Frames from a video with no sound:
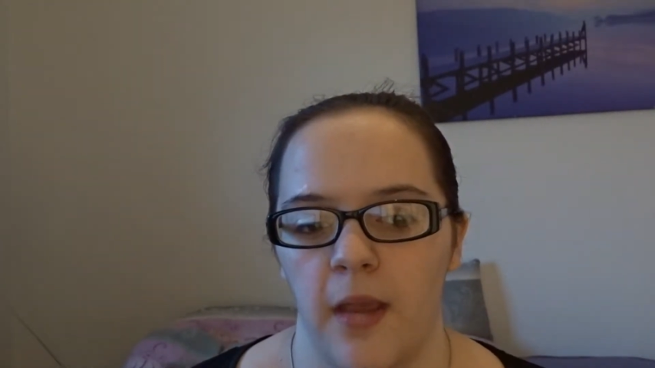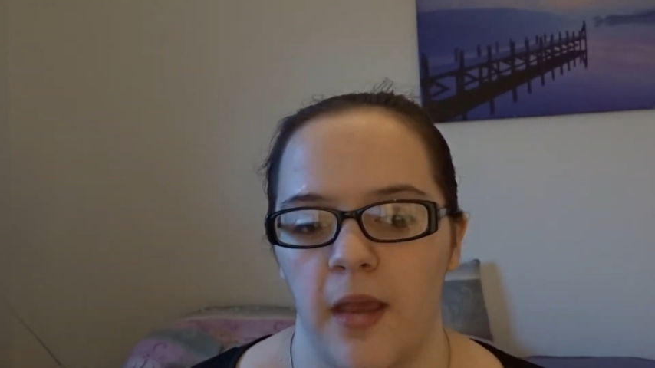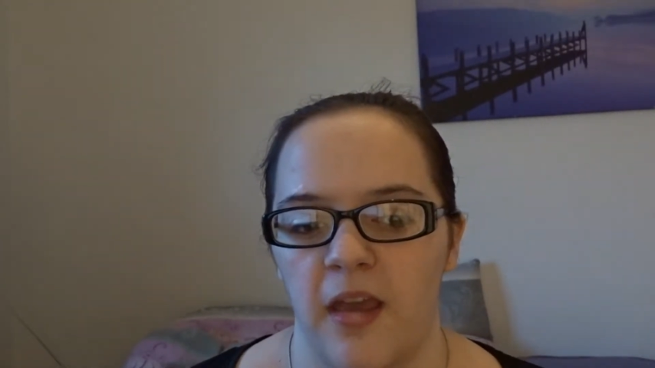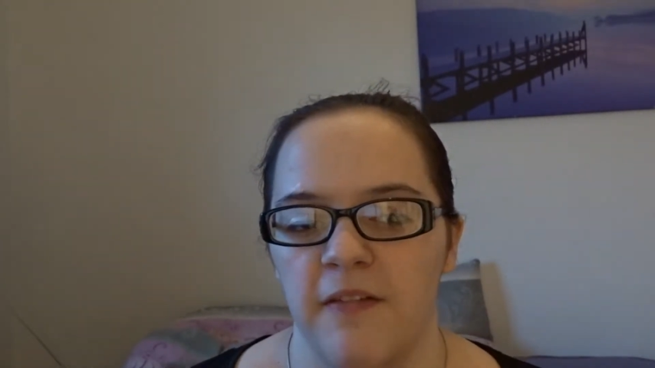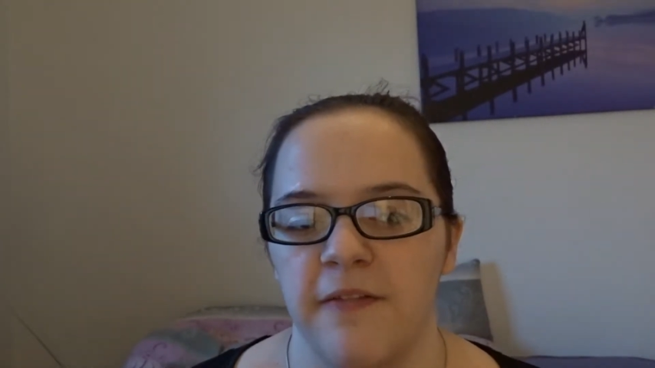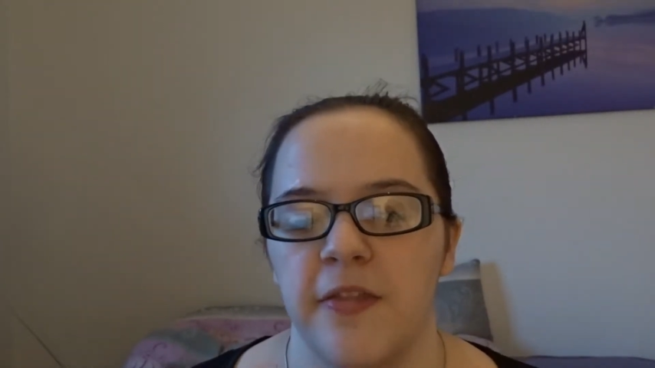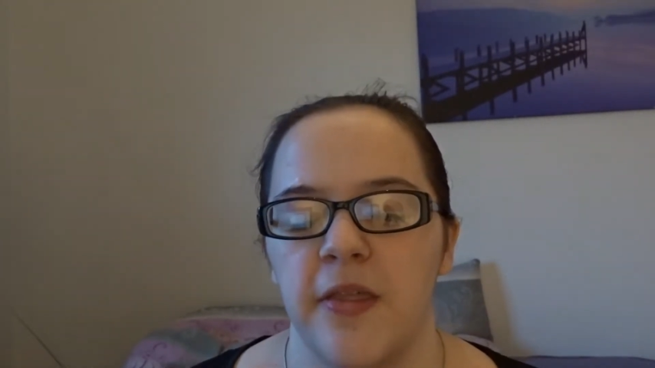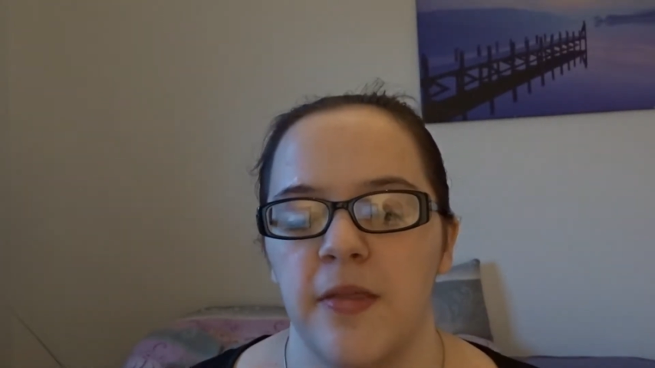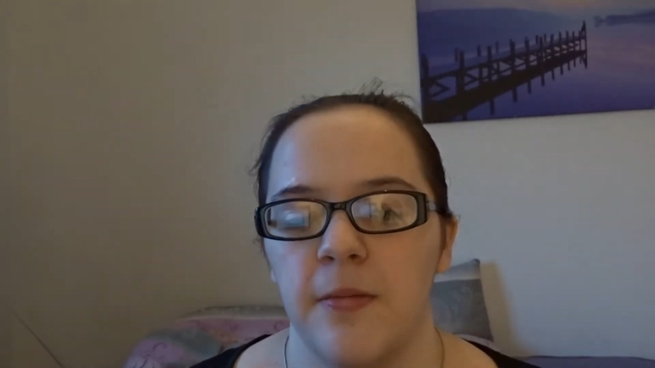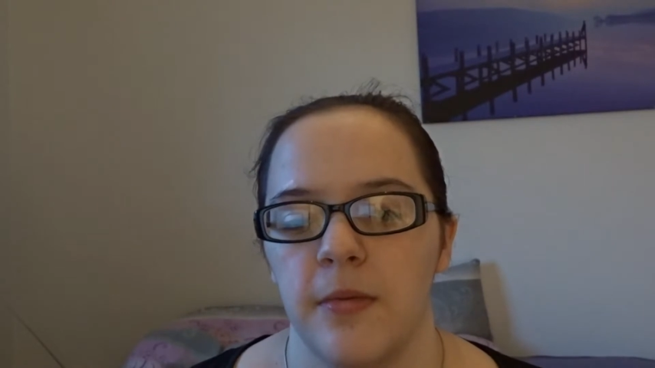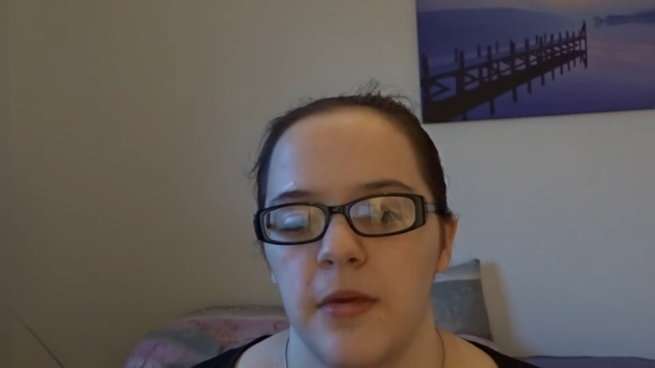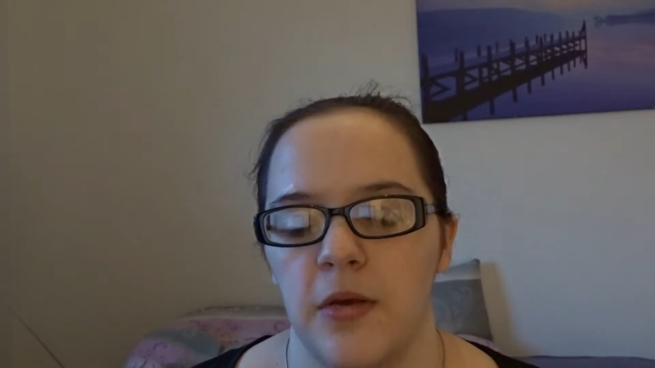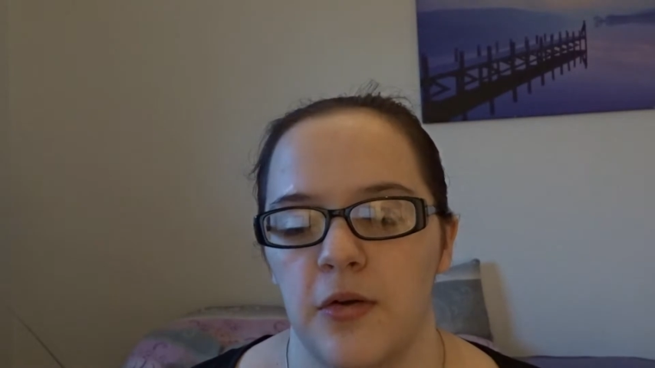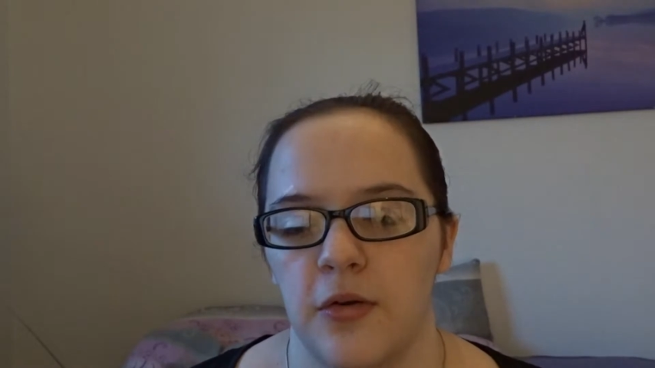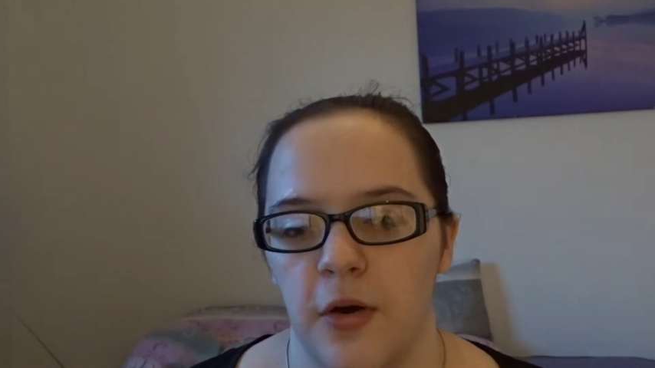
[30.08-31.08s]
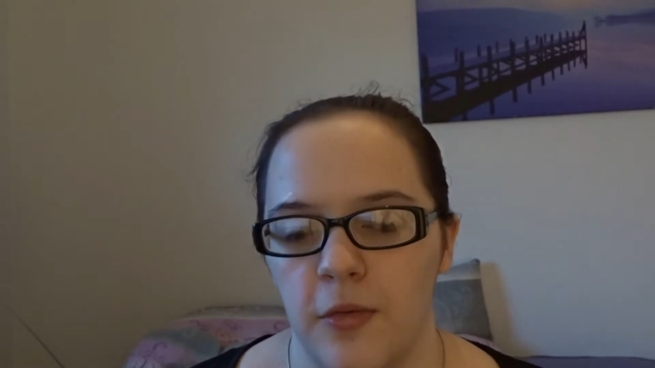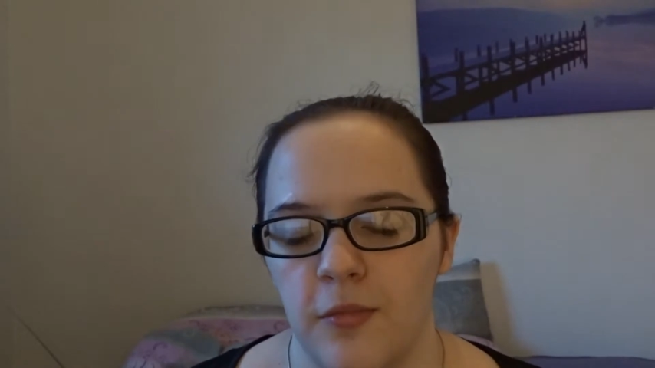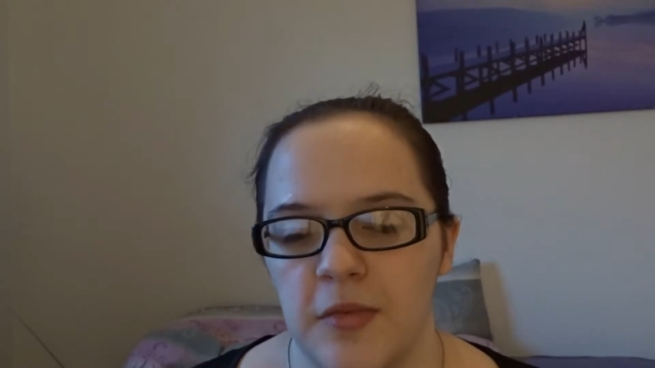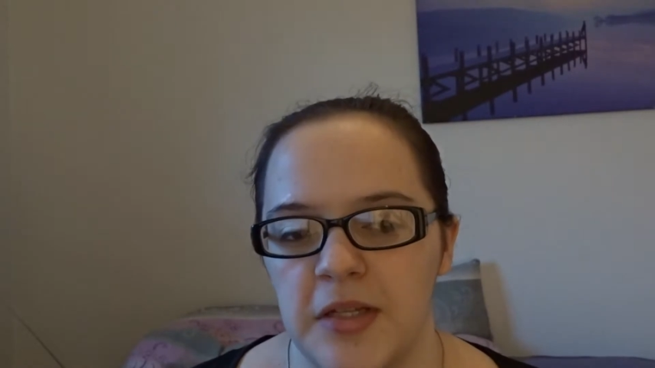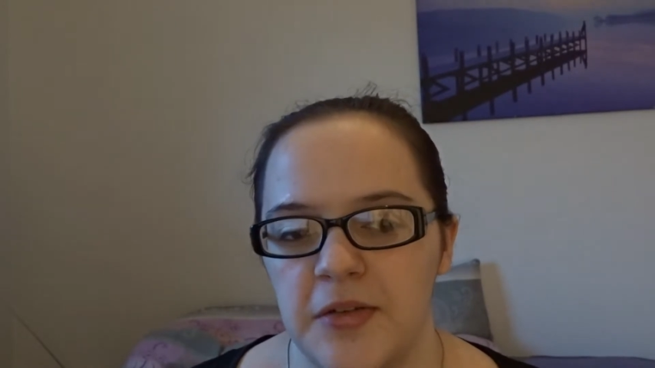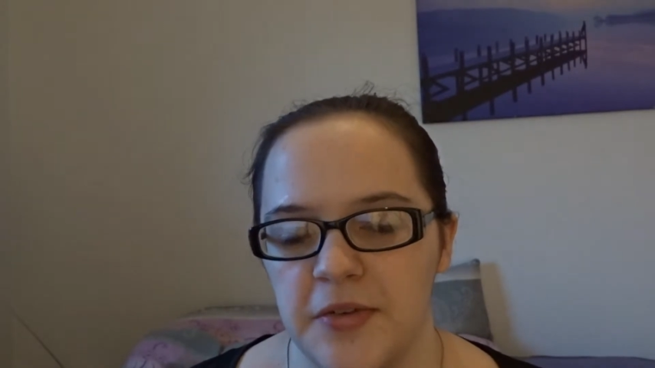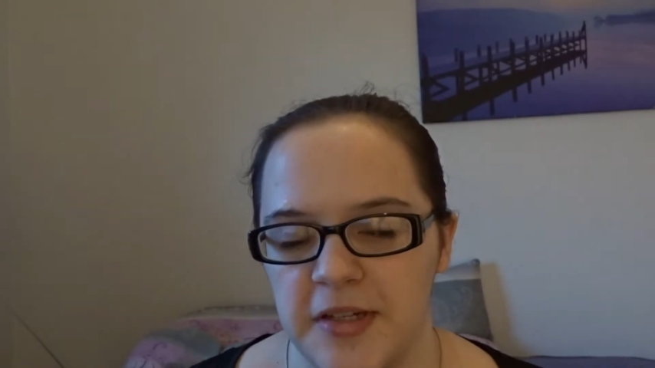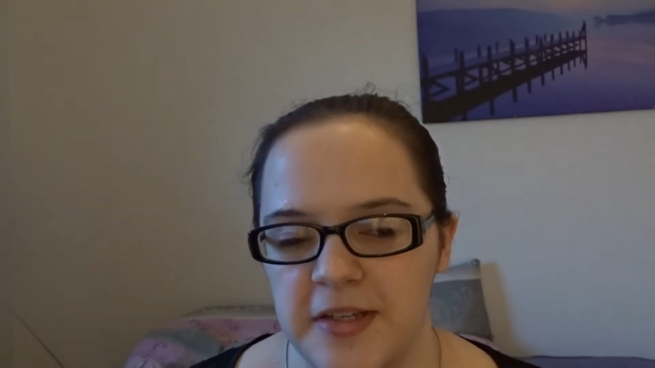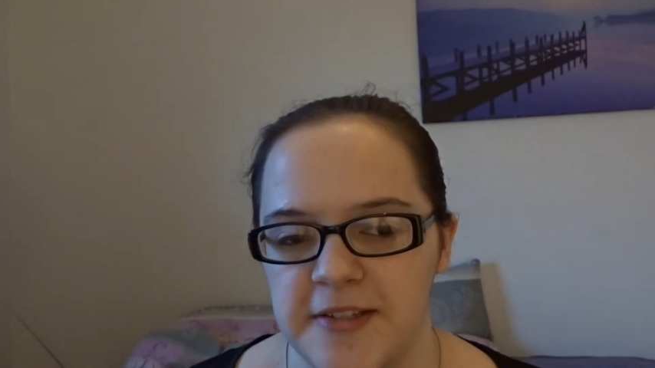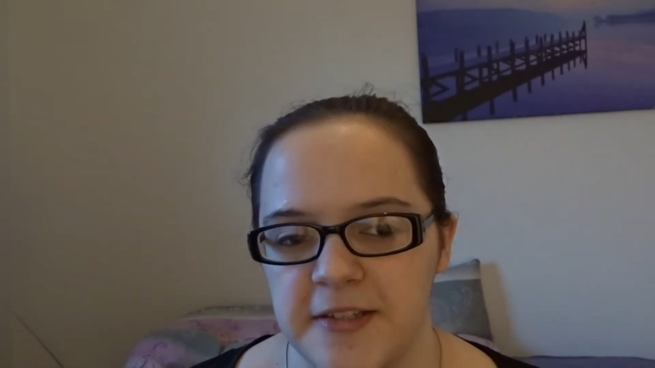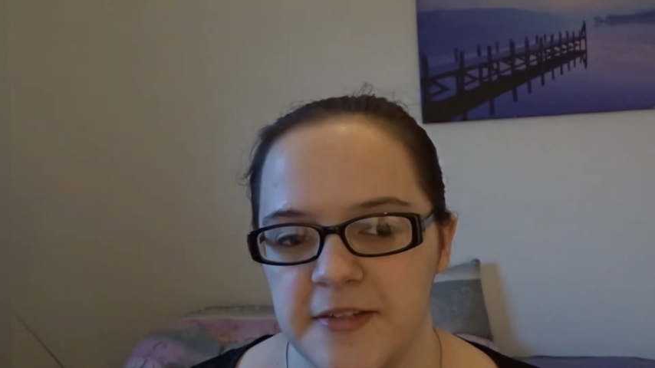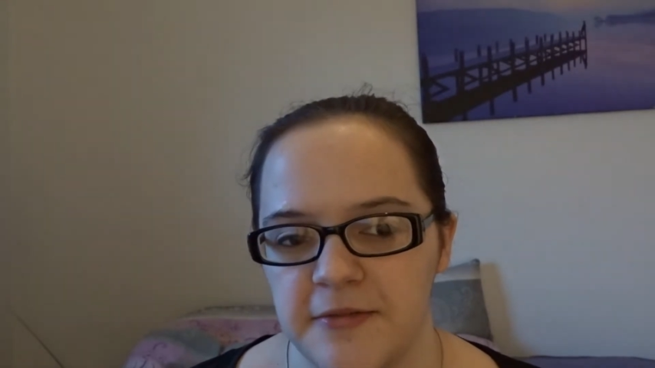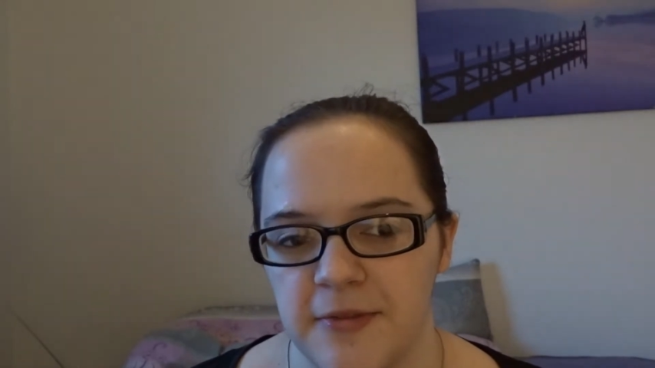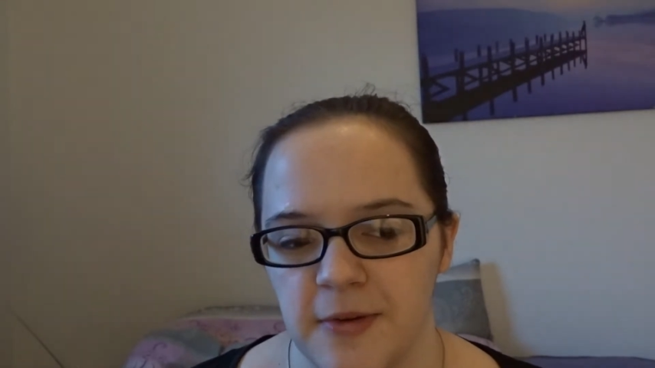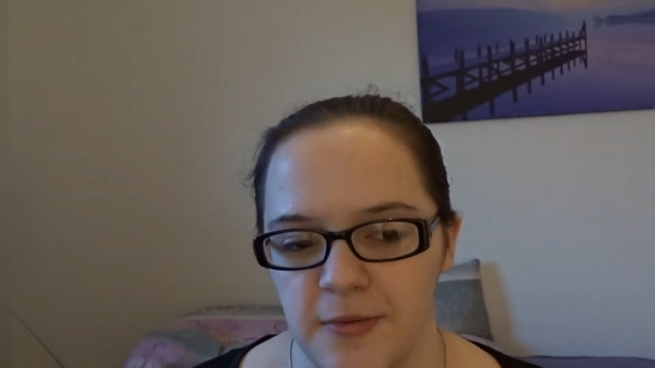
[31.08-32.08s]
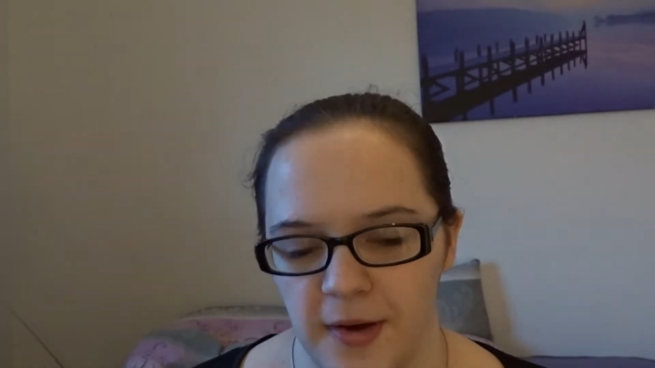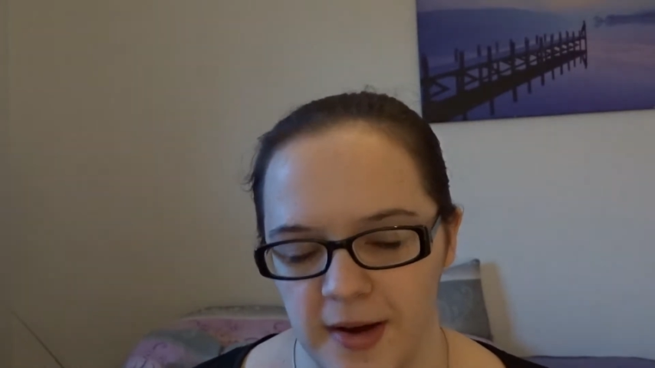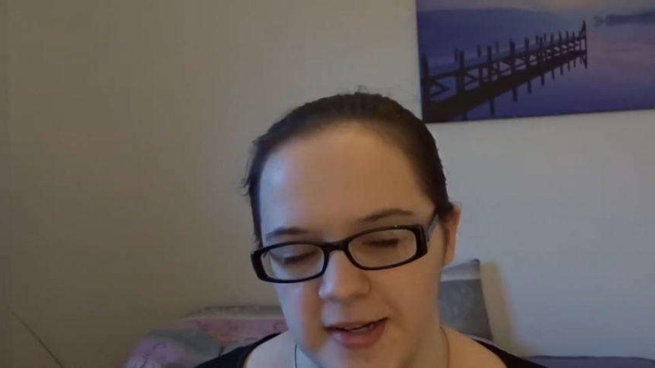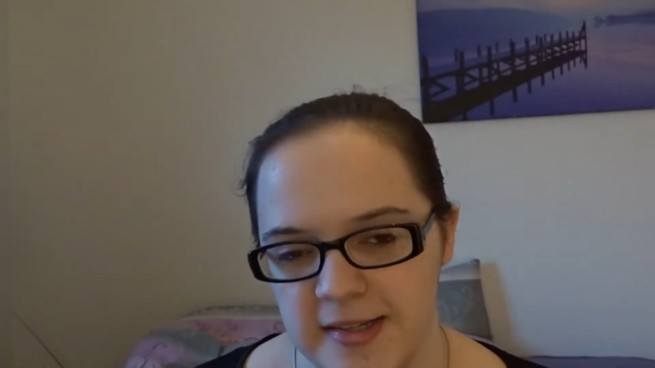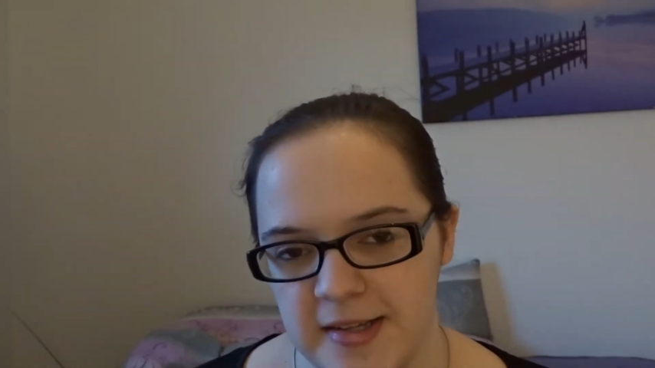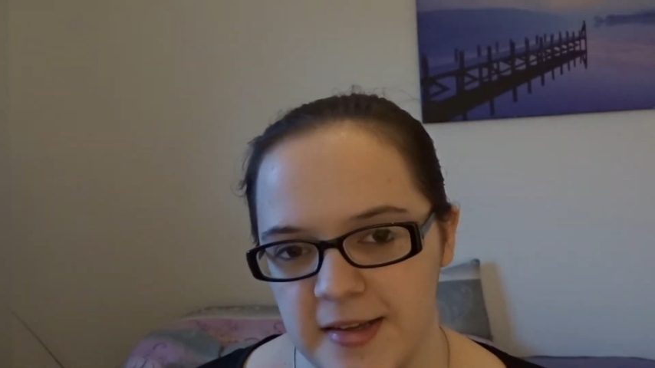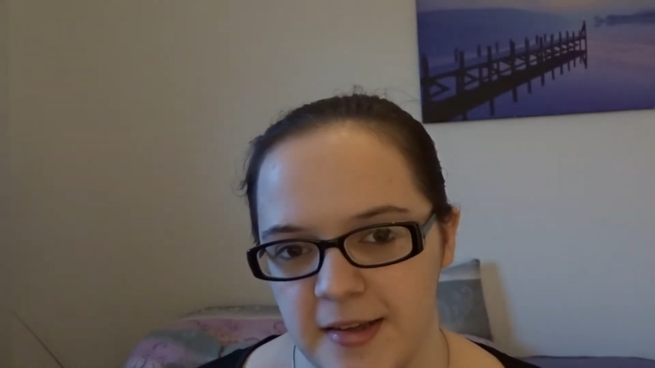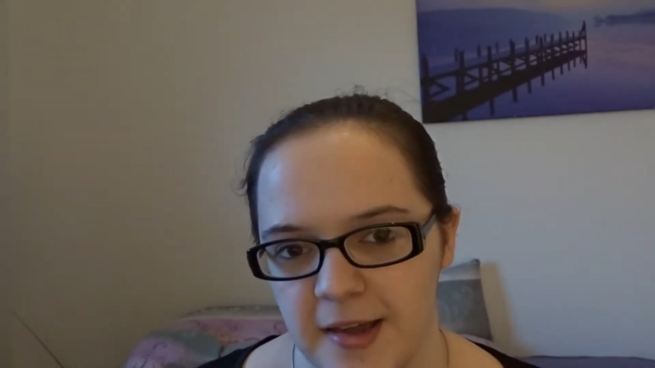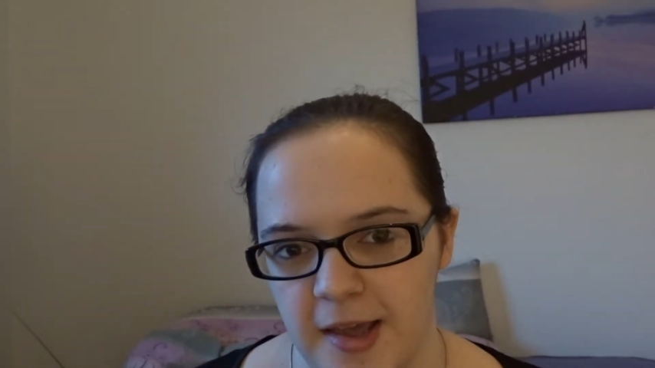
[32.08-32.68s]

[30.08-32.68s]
if your only reason for writing